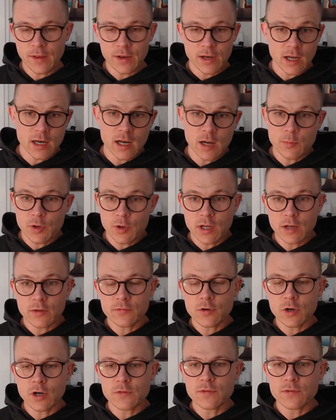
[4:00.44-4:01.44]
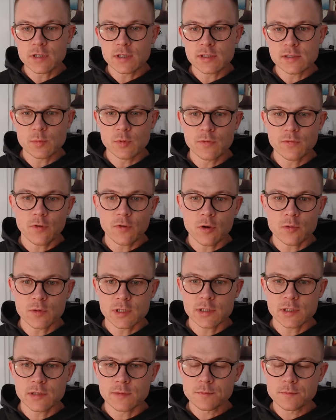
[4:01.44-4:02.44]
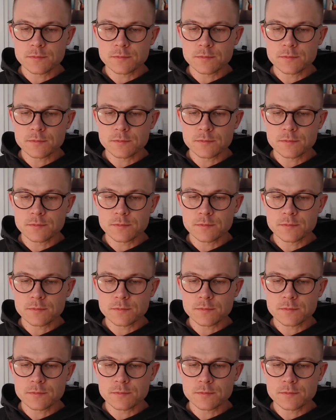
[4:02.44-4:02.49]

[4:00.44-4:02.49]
and can help you give confidence move forward.